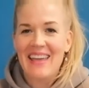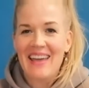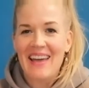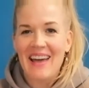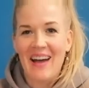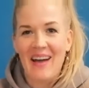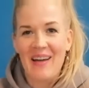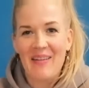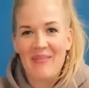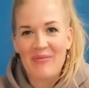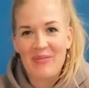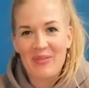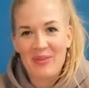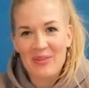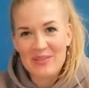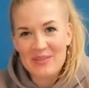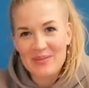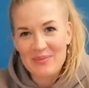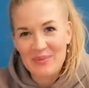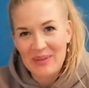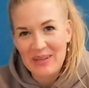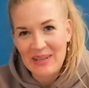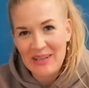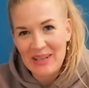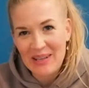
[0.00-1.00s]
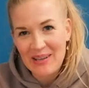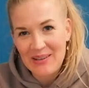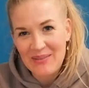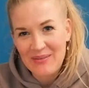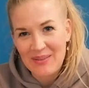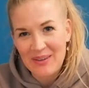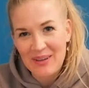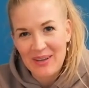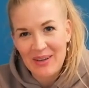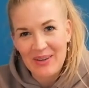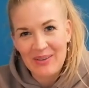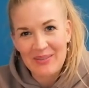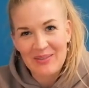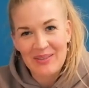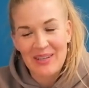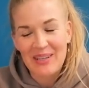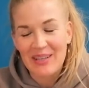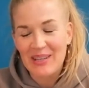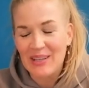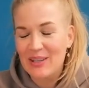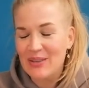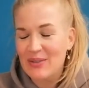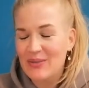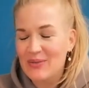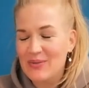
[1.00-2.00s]
I first want to give out a
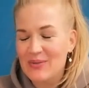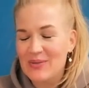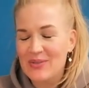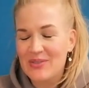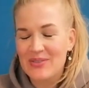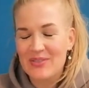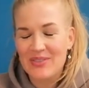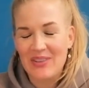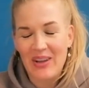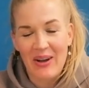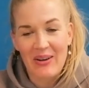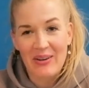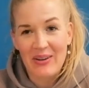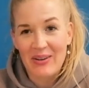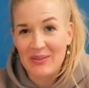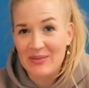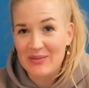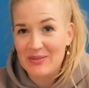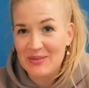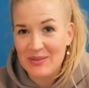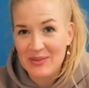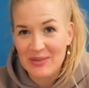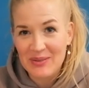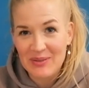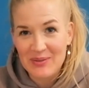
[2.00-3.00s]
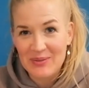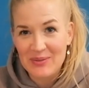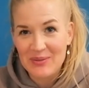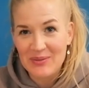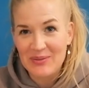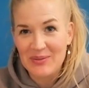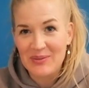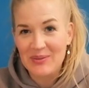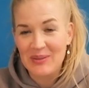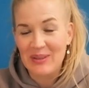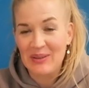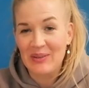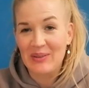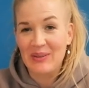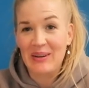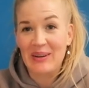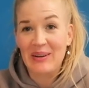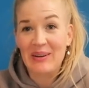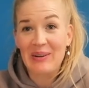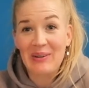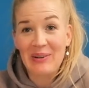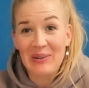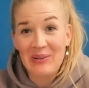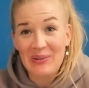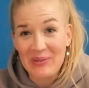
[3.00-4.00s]
huge shout out to you. You're
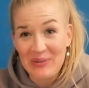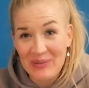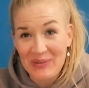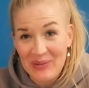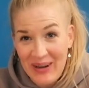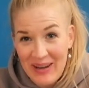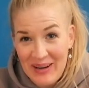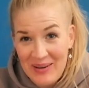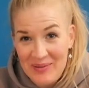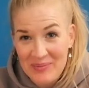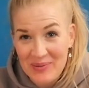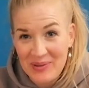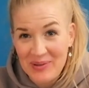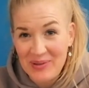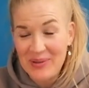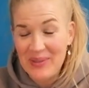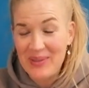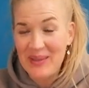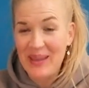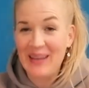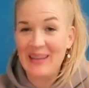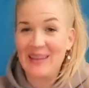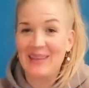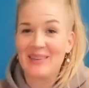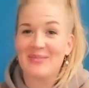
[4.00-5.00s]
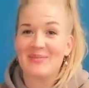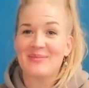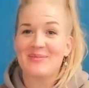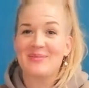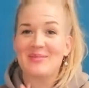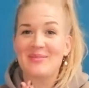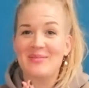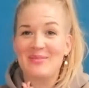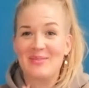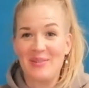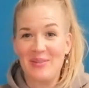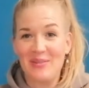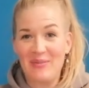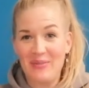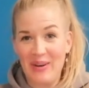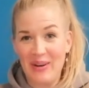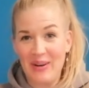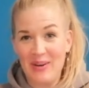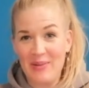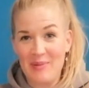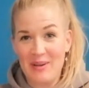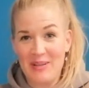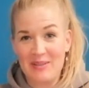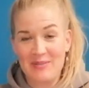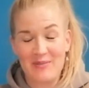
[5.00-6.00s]
incredible. Thank you so very
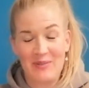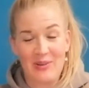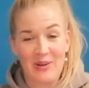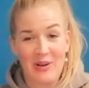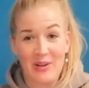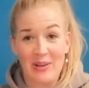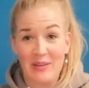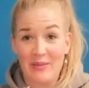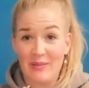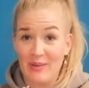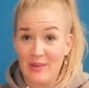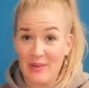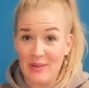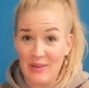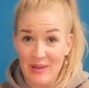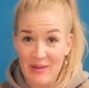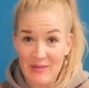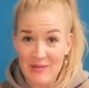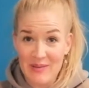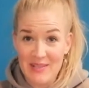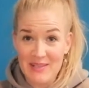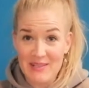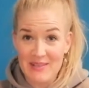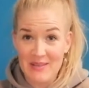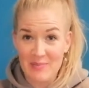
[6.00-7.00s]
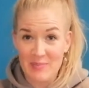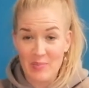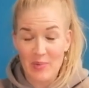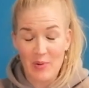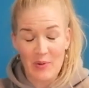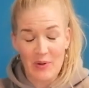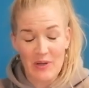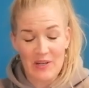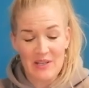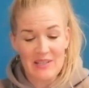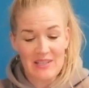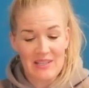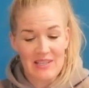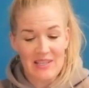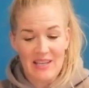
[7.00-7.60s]
much for all of your love and support.